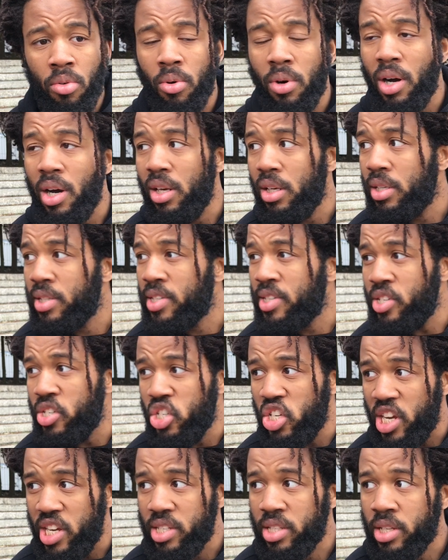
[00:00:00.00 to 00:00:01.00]
What I'd
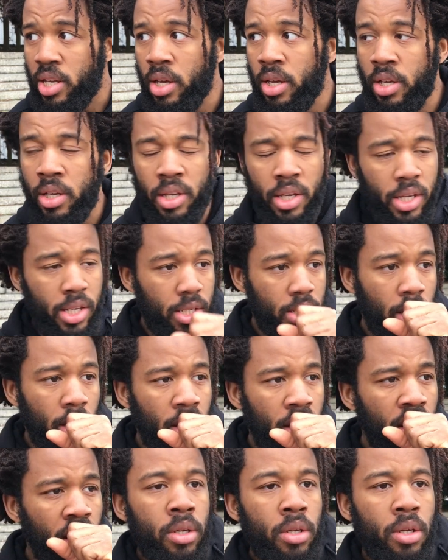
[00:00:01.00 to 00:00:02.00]
suggest is
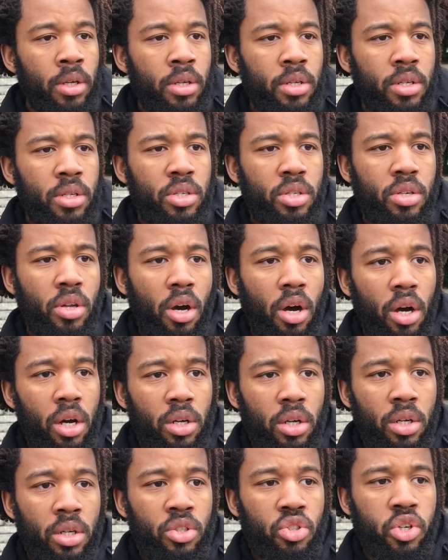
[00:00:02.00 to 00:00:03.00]

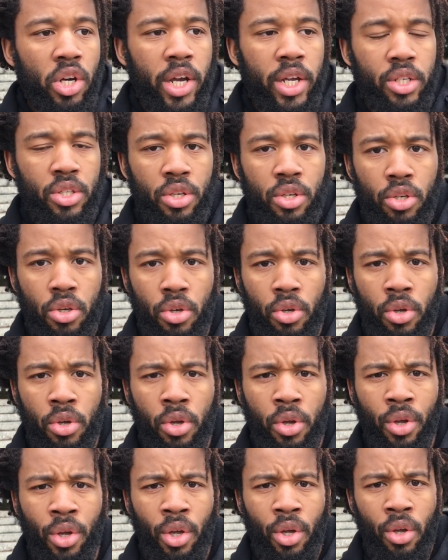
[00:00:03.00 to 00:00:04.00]
start trying to do
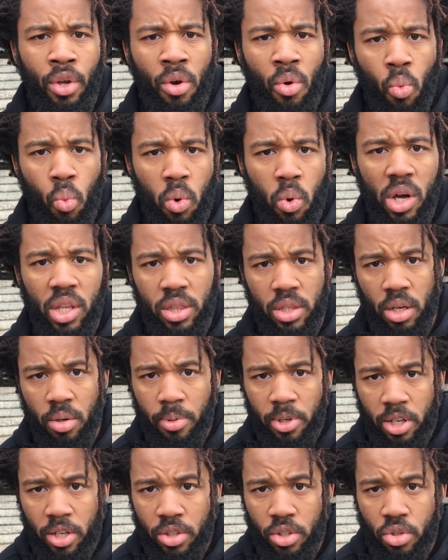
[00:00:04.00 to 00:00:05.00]
one
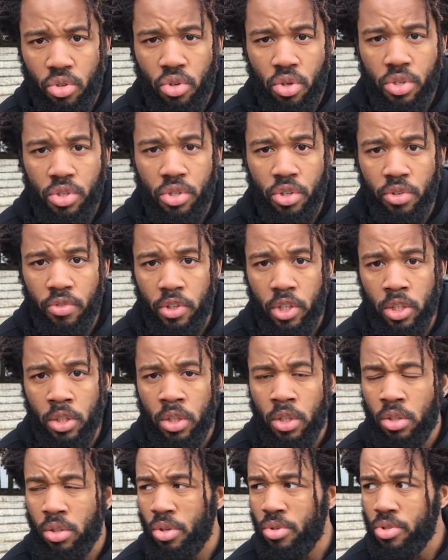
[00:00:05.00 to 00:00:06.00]
double under crossover.
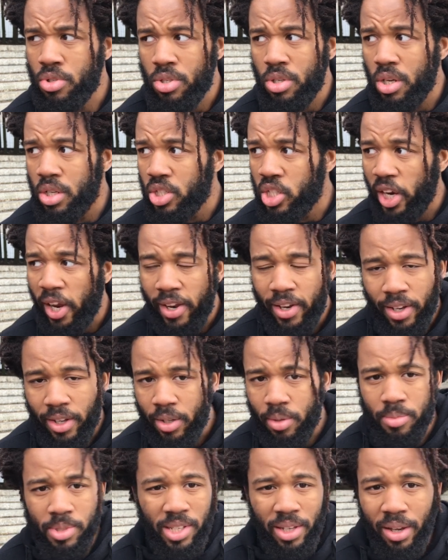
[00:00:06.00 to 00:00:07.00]
Don't start chaining
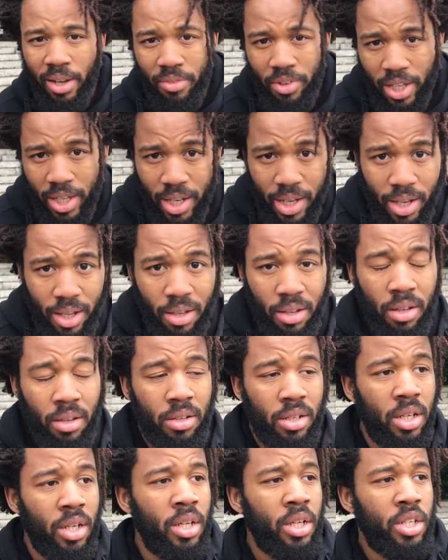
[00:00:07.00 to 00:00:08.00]
them together yet.
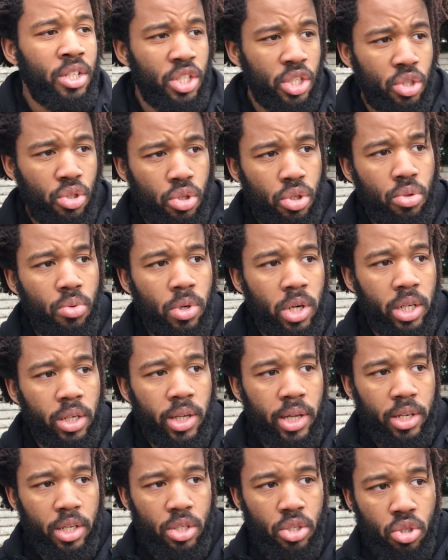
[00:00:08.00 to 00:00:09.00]
Just do
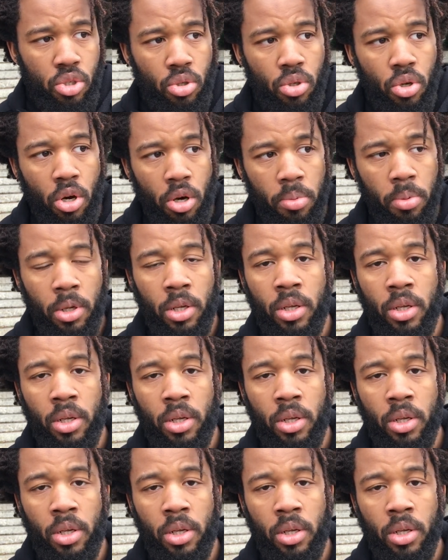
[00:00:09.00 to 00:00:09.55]
one and then stop.